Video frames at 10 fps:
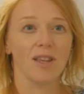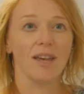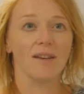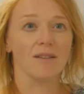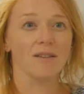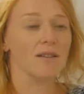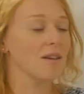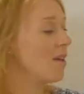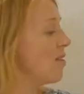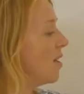the end.
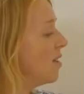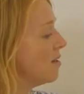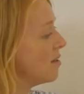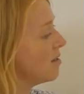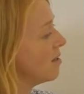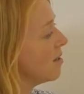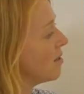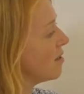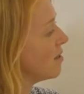And the end is this,